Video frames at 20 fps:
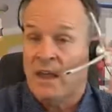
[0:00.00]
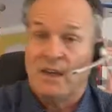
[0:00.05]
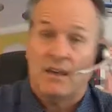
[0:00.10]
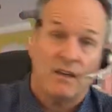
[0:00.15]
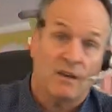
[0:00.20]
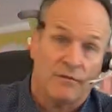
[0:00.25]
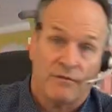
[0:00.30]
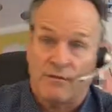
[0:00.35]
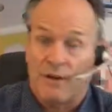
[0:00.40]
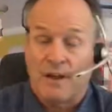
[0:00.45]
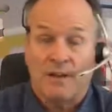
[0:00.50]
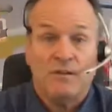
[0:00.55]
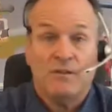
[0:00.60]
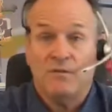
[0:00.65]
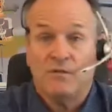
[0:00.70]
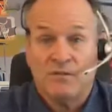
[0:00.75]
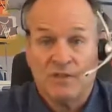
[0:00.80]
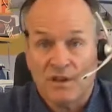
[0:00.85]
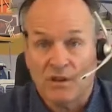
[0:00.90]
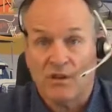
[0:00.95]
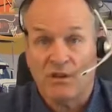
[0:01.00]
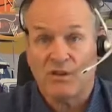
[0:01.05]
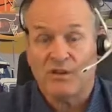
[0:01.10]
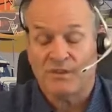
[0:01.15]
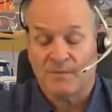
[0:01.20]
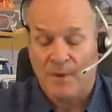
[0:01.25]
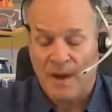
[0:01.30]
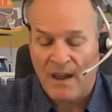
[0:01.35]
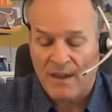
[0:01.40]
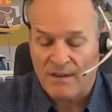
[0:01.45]
Your friend who's
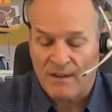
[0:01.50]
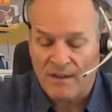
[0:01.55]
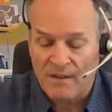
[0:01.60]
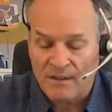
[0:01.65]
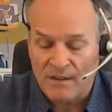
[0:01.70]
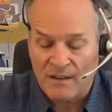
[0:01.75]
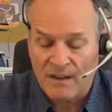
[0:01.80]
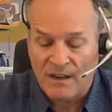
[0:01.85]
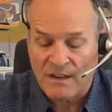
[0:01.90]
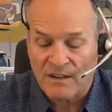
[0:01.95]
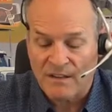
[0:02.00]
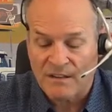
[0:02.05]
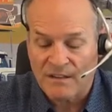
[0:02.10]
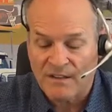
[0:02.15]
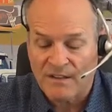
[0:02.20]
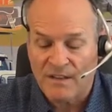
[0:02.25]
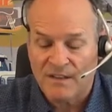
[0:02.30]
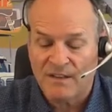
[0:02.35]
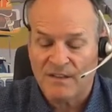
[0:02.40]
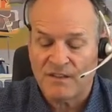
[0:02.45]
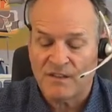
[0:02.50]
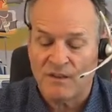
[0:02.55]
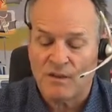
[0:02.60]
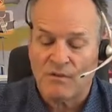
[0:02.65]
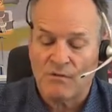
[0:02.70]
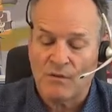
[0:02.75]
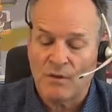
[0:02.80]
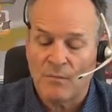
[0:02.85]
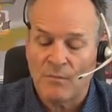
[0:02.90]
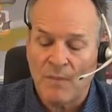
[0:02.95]
close by, they're, they're gonna assist you
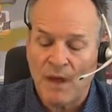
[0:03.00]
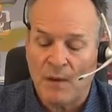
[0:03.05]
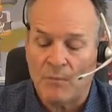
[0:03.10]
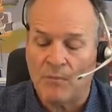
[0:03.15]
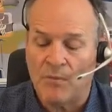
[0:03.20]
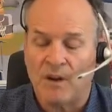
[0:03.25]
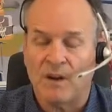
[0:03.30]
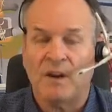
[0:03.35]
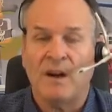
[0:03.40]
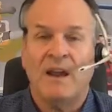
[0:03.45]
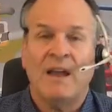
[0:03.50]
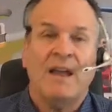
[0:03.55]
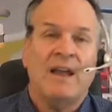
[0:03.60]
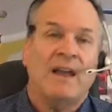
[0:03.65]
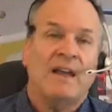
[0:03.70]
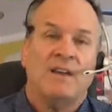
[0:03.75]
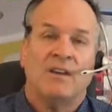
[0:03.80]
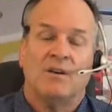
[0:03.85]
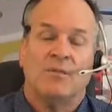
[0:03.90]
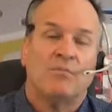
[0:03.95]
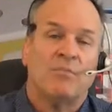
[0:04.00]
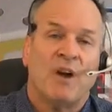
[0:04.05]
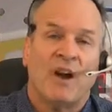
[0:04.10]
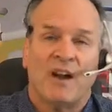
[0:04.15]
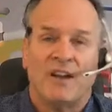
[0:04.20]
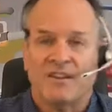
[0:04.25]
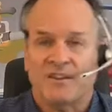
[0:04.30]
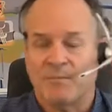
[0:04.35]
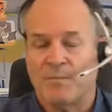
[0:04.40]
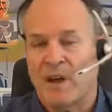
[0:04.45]
to remember your
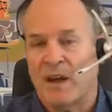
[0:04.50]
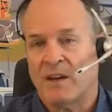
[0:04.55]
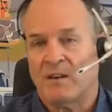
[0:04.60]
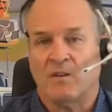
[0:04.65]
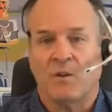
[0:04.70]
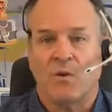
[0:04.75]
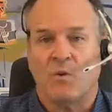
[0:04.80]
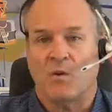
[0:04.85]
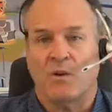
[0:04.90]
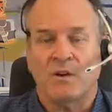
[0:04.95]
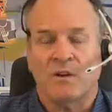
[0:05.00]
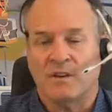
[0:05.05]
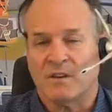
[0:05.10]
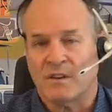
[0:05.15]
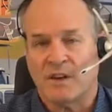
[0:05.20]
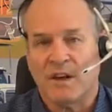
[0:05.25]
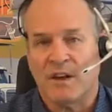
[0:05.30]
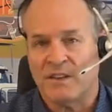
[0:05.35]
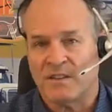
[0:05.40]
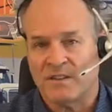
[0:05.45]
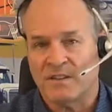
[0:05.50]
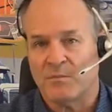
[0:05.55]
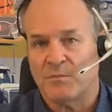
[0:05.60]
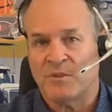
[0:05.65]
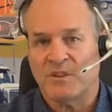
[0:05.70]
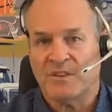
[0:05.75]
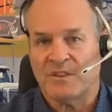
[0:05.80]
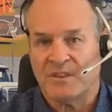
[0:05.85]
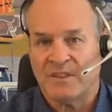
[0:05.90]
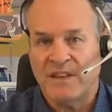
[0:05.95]
prospect or your
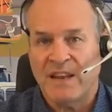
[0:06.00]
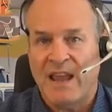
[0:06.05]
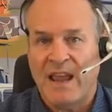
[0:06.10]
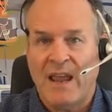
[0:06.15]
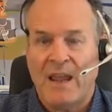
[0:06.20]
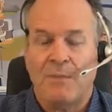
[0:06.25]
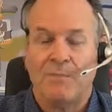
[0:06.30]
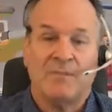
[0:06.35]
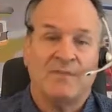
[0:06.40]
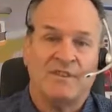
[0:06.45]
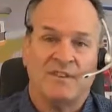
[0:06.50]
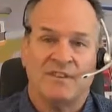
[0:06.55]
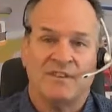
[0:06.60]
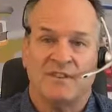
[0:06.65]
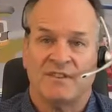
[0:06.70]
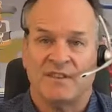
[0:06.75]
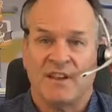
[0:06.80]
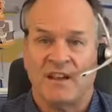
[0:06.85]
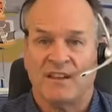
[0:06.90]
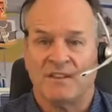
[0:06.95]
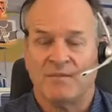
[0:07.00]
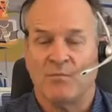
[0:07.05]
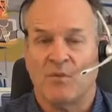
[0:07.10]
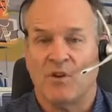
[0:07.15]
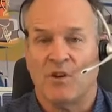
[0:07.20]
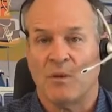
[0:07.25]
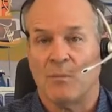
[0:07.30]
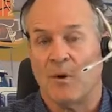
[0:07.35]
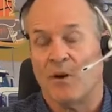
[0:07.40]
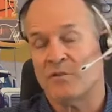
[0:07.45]
customer's name, just as I
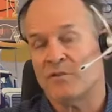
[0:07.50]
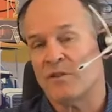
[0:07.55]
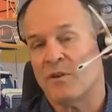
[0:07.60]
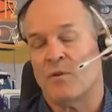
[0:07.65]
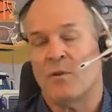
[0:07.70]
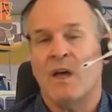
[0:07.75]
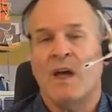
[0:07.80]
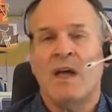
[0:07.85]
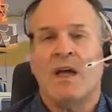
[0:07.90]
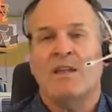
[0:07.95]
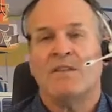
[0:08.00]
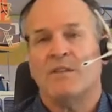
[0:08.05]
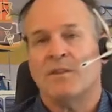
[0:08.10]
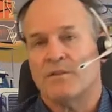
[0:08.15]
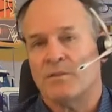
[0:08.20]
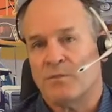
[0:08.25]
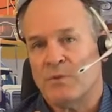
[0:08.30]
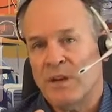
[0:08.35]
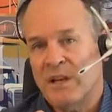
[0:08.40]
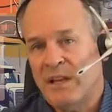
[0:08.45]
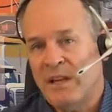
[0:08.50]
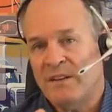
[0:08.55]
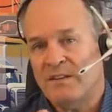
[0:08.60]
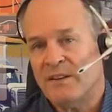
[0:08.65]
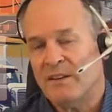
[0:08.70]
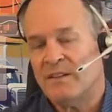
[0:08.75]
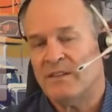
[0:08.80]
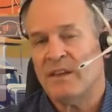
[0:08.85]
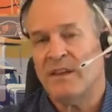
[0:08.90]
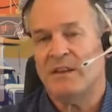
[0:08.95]
spoke about. So the three
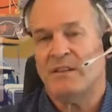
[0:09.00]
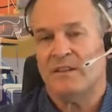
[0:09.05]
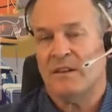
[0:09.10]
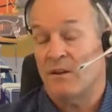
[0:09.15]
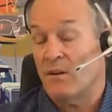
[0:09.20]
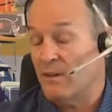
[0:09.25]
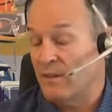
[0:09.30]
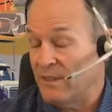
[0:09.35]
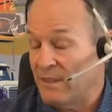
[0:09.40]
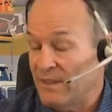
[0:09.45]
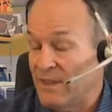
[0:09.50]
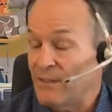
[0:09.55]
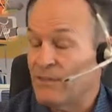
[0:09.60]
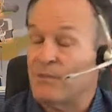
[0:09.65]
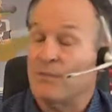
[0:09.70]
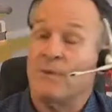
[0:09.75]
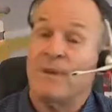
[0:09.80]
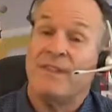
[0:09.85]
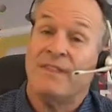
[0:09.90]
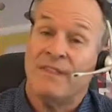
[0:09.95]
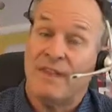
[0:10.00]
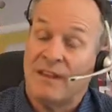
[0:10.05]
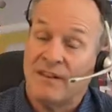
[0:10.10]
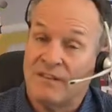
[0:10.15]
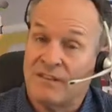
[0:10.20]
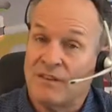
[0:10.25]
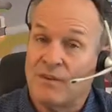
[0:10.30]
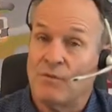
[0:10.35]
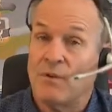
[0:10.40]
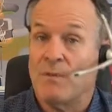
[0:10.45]
easy thing or the three
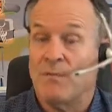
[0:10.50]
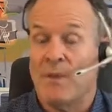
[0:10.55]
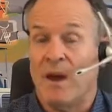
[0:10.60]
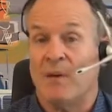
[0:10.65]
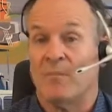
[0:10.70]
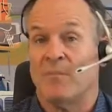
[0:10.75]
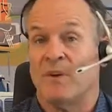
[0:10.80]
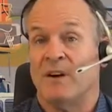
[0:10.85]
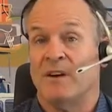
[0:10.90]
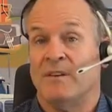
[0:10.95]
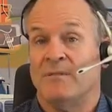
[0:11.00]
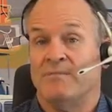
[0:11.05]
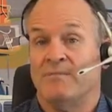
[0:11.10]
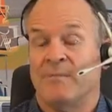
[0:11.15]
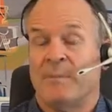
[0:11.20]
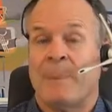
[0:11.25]
things to remember